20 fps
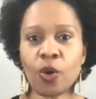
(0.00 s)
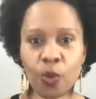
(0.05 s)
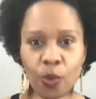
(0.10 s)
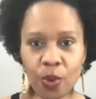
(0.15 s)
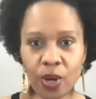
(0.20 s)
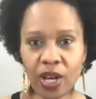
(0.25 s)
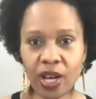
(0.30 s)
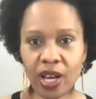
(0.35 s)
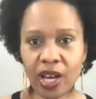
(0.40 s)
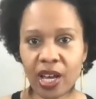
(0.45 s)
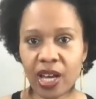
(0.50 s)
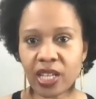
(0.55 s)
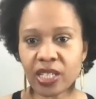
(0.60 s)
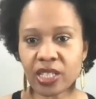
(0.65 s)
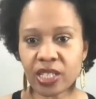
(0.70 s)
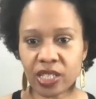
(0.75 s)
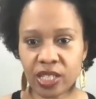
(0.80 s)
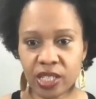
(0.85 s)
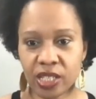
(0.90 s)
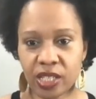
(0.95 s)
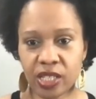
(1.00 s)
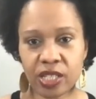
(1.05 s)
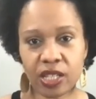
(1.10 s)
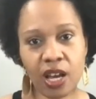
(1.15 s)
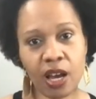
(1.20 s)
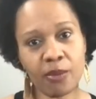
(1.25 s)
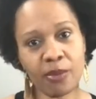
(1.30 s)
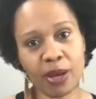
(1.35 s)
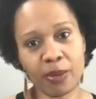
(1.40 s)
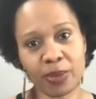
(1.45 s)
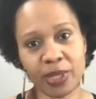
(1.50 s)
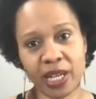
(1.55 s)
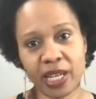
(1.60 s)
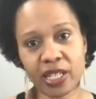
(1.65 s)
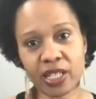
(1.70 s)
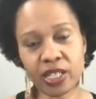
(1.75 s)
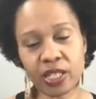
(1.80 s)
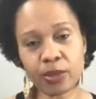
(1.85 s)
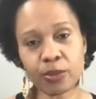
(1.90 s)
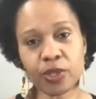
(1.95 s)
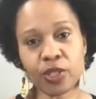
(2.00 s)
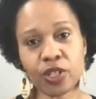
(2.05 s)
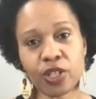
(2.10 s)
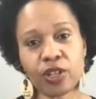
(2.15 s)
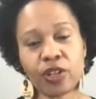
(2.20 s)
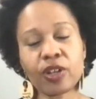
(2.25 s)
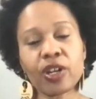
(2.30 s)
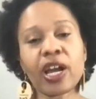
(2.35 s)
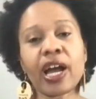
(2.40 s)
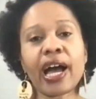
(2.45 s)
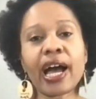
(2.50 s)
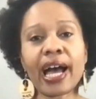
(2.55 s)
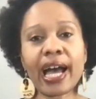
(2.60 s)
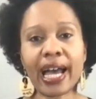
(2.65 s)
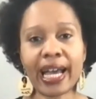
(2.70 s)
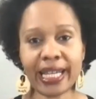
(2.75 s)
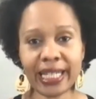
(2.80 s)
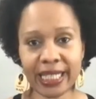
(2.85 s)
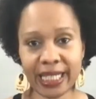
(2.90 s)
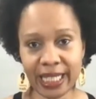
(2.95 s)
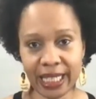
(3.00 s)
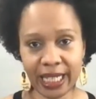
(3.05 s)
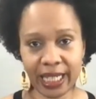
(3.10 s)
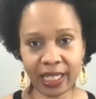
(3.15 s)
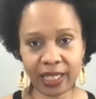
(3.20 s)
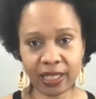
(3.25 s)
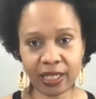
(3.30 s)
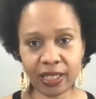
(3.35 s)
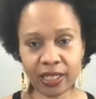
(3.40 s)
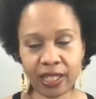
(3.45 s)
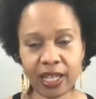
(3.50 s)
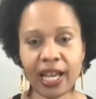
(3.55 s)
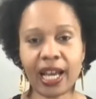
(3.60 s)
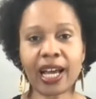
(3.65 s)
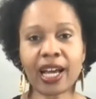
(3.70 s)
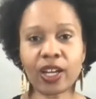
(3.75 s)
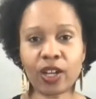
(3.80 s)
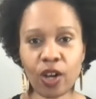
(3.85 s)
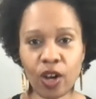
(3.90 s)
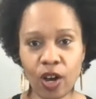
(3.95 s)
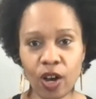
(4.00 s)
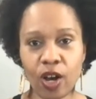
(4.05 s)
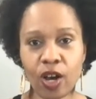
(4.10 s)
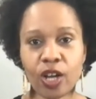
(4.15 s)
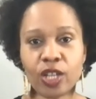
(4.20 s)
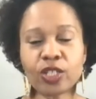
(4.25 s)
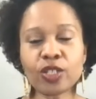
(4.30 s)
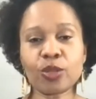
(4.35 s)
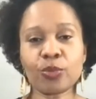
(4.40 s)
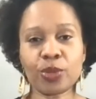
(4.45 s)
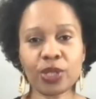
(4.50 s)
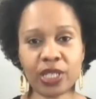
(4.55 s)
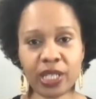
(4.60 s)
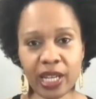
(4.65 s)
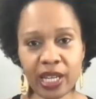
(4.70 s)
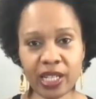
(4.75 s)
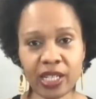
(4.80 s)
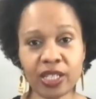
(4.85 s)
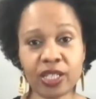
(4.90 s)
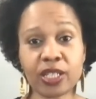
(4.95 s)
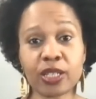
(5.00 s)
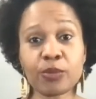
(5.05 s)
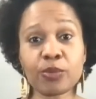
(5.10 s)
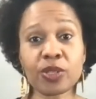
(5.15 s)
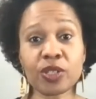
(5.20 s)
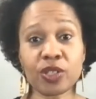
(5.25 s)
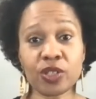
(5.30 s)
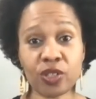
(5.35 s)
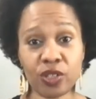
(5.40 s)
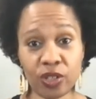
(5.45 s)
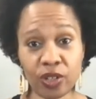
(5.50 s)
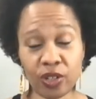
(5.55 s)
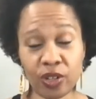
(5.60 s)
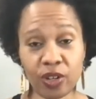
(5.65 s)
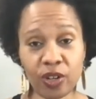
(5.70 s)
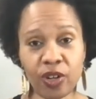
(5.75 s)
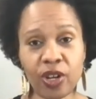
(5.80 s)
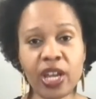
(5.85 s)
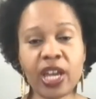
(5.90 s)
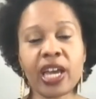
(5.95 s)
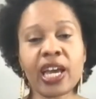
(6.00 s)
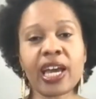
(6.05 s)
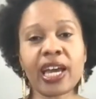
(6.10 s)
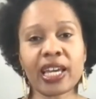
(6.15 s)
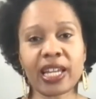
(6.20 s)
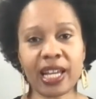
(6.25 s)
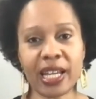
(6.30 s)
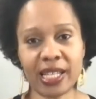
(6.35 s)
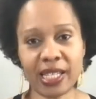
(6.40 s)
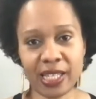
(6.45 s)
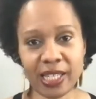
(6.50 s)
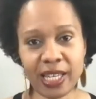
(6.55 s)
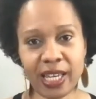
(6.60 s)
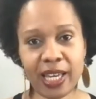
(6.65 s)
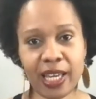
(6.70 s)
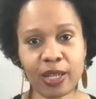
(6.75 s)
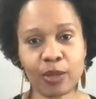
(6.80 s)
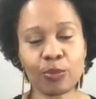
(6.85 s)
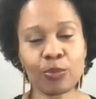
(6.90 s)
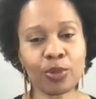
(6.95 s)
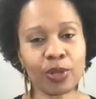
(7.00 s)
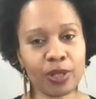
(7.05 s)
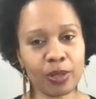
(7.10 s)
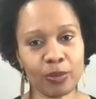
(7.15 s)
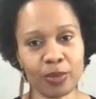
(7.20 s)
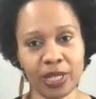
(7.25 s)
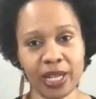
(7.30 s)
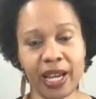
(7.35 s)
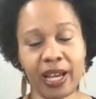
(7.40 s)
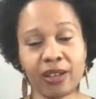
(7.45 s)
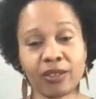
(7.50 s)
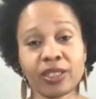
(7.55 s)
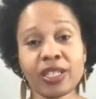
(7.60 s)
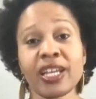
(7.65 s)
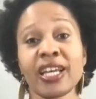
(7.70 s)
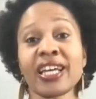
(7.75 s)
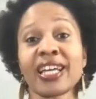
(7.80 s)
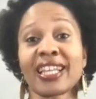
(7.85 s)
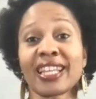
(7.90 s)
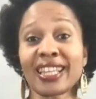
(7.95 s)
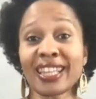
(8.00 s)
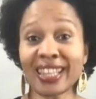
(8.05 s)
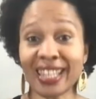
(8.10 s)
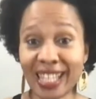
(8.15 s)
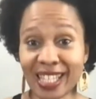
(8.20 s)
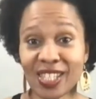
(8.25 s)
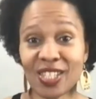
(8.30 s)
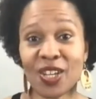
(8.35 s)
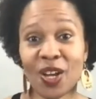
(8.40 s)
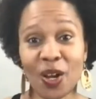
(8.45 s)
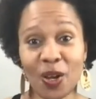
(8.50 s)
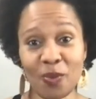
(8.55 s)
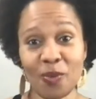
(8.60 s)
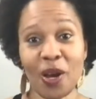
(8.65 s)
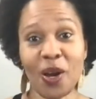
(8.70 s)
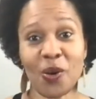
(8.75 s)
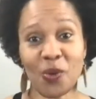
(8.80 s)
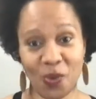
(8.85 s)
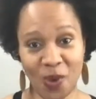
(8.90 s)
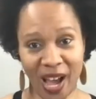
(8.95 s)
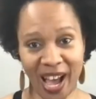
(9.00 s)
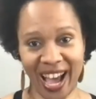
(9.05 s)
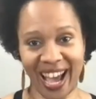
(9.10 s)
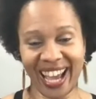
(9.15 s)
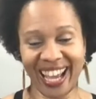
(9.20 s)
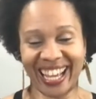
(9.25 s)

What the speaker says: What? Did she just call my potato chips sugar? I did. I called your potato chips sugar, and I said, put them down. Let's talk about why.